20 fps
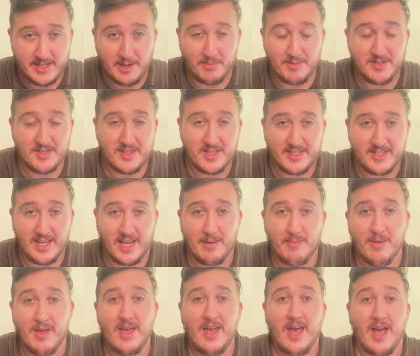come into the
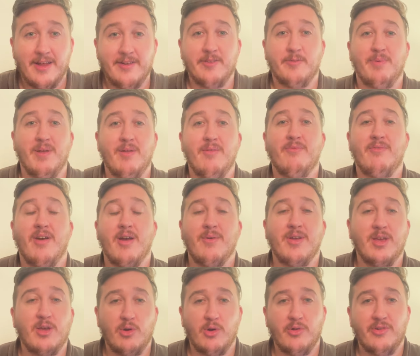team and has been
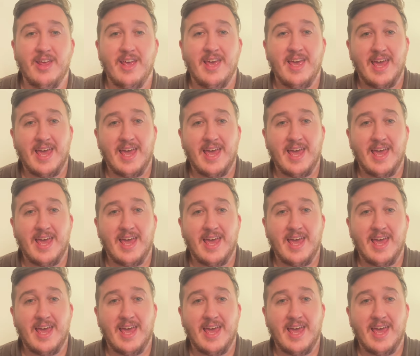very good